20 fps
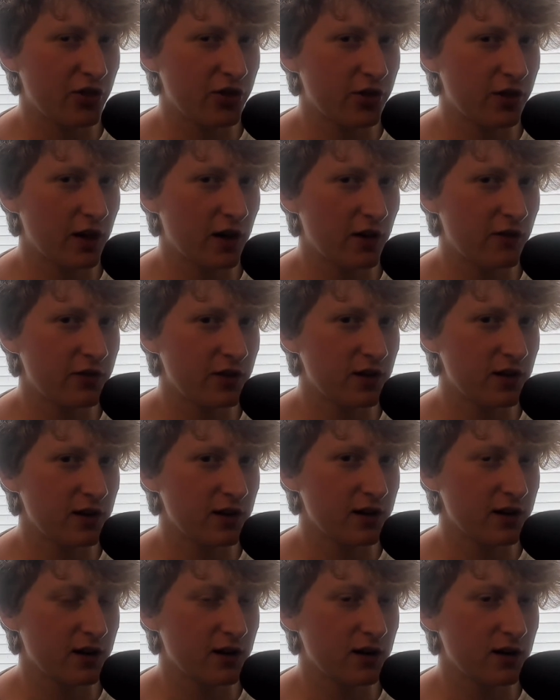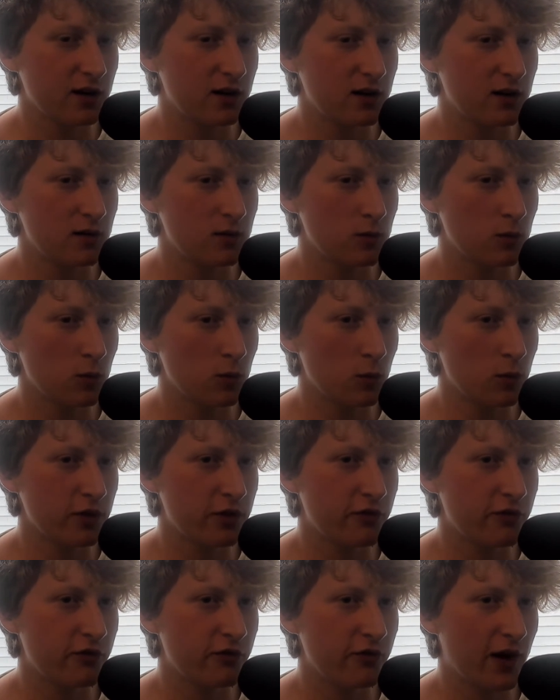I feel like with
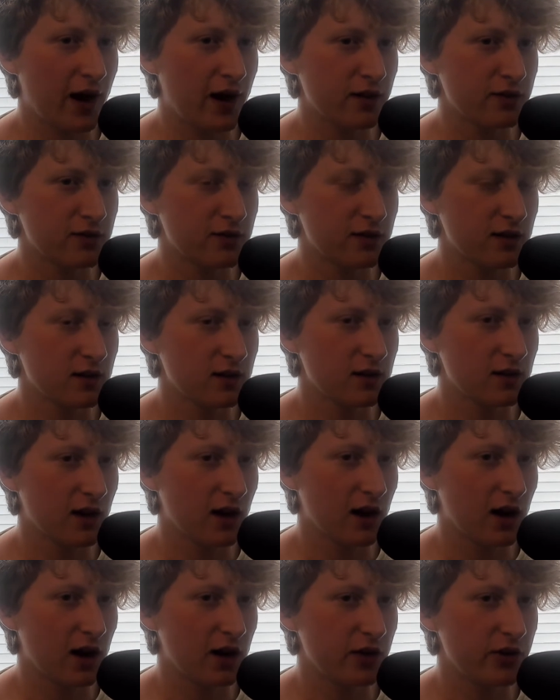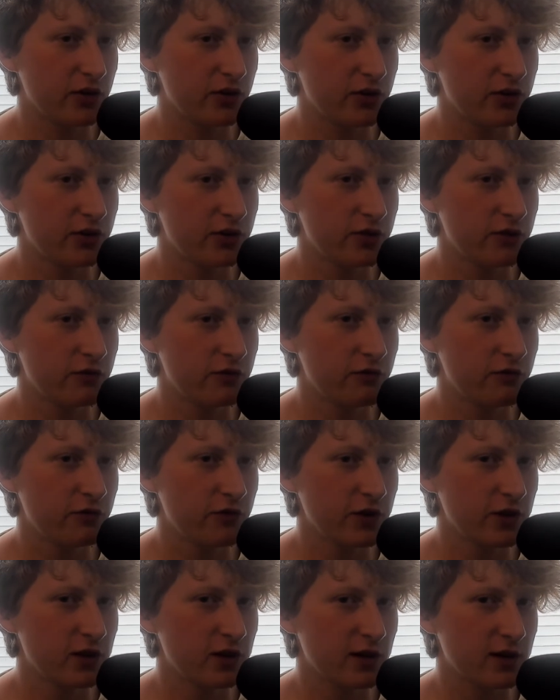fasting, I
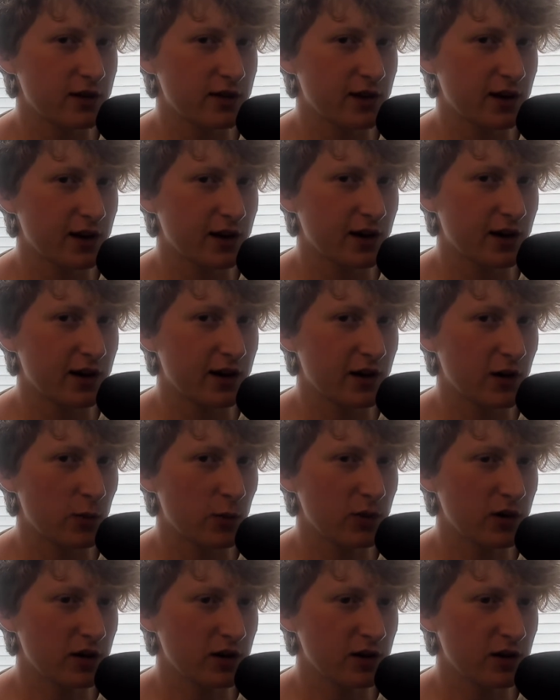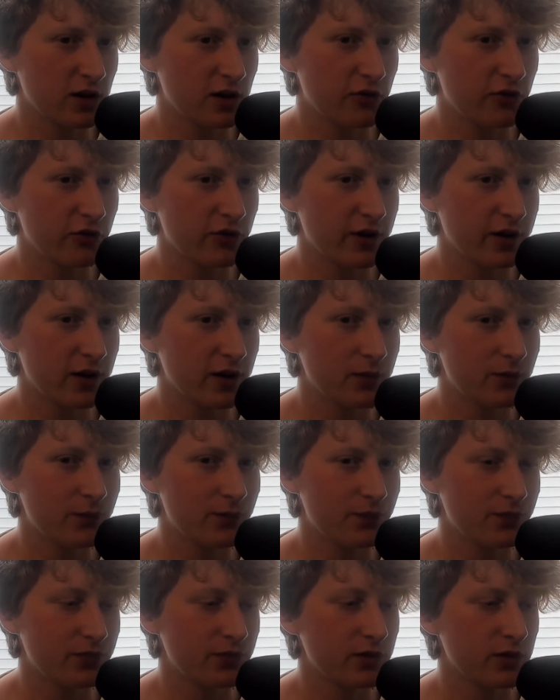feel like that kind of gave me a
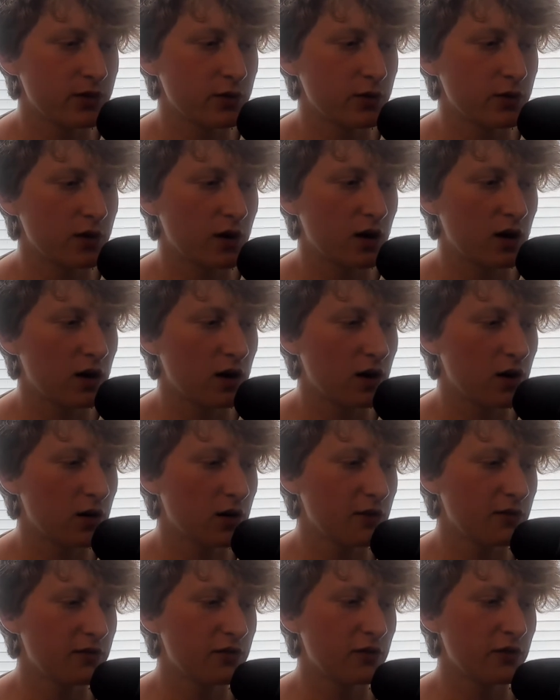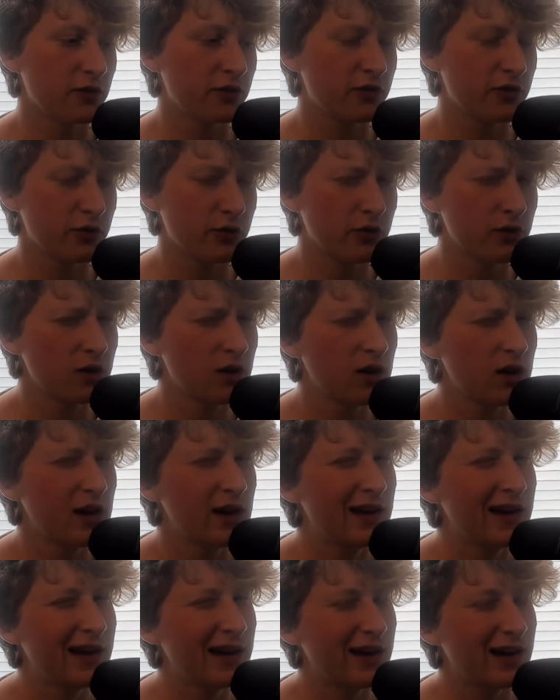freedom to for food,
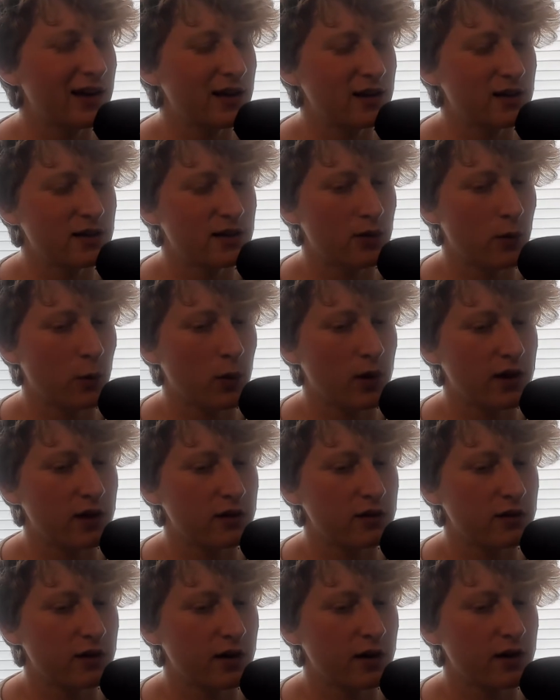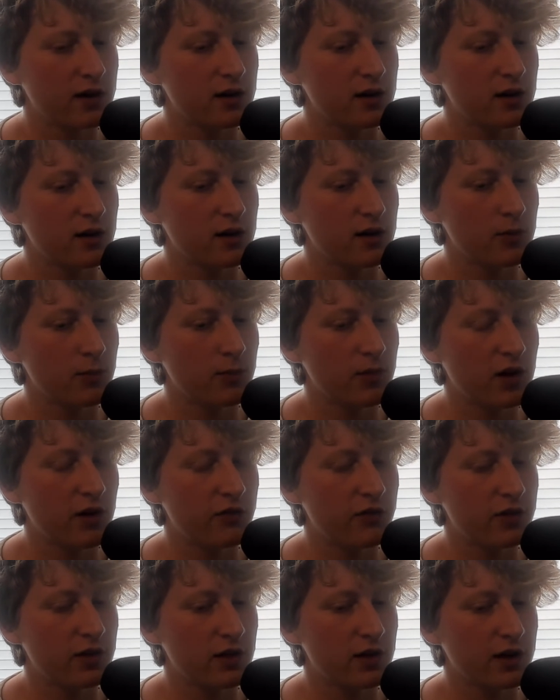in the way that I
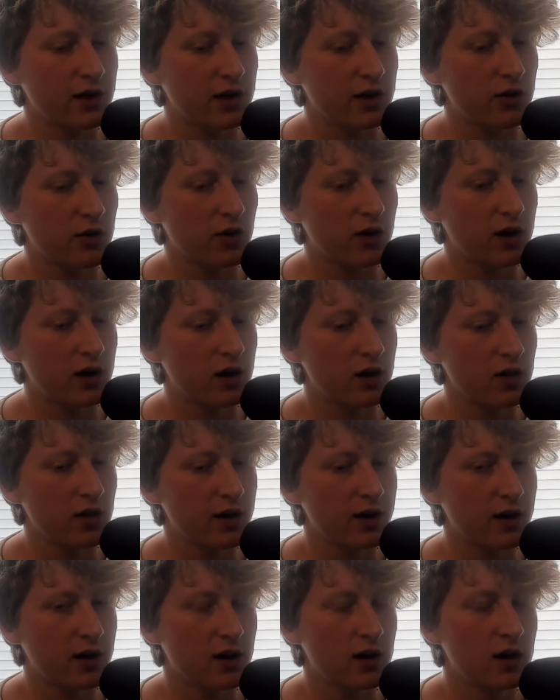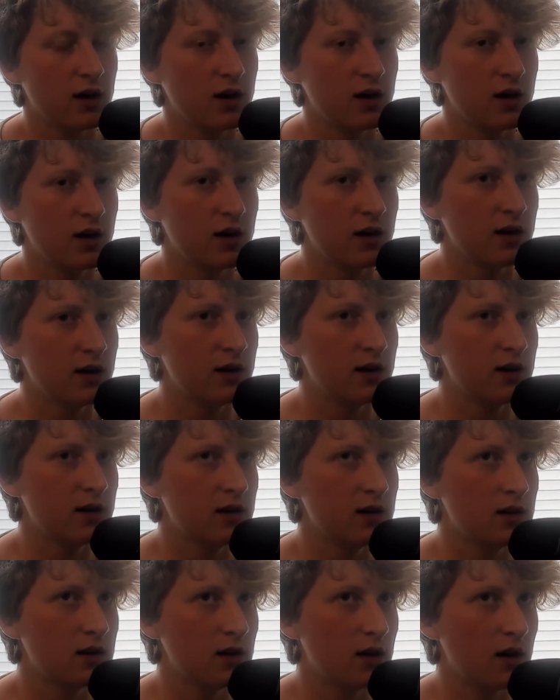feel like I know how to like
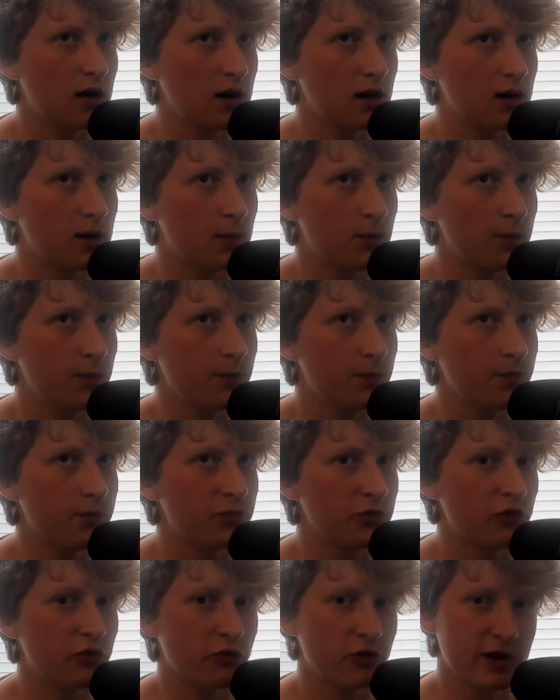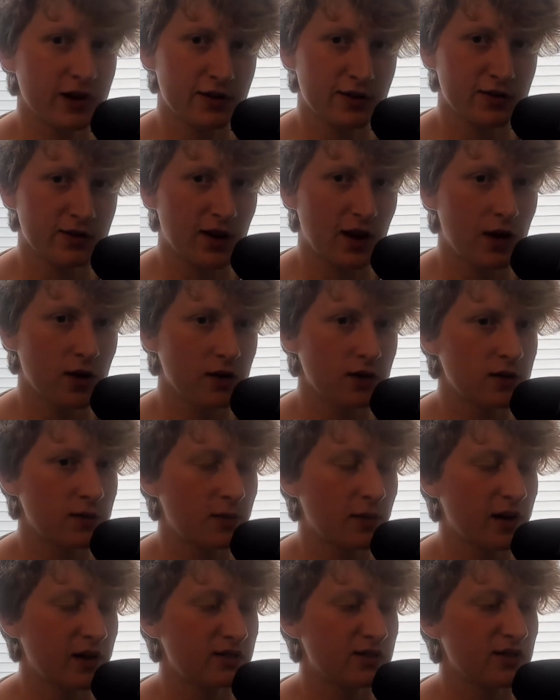um reset
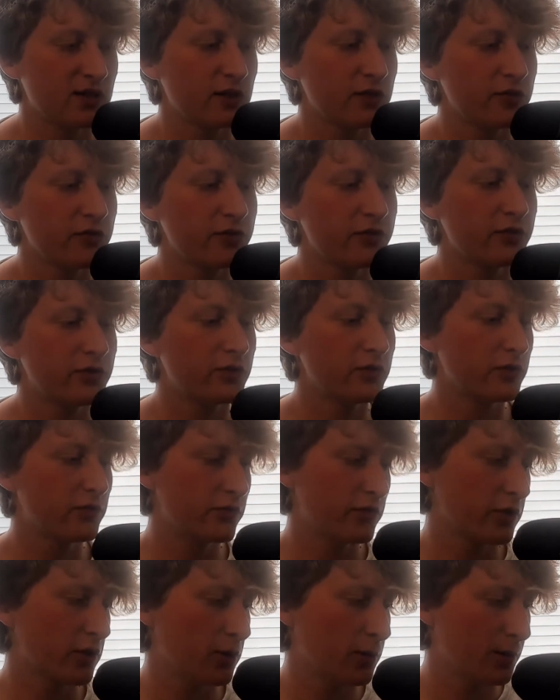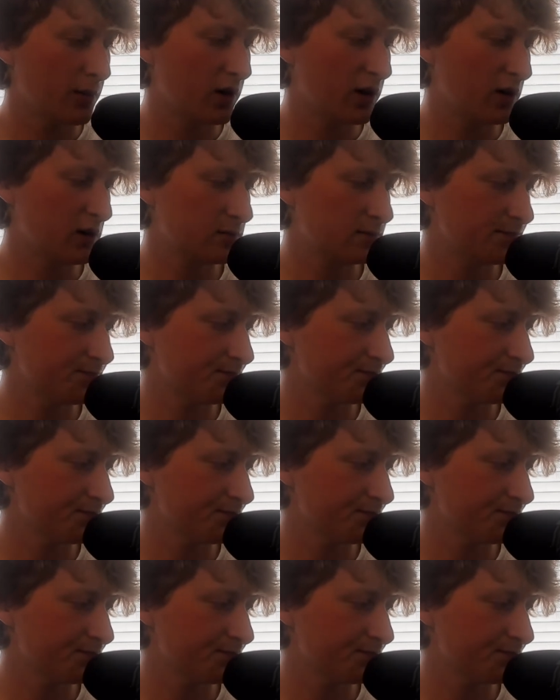myself from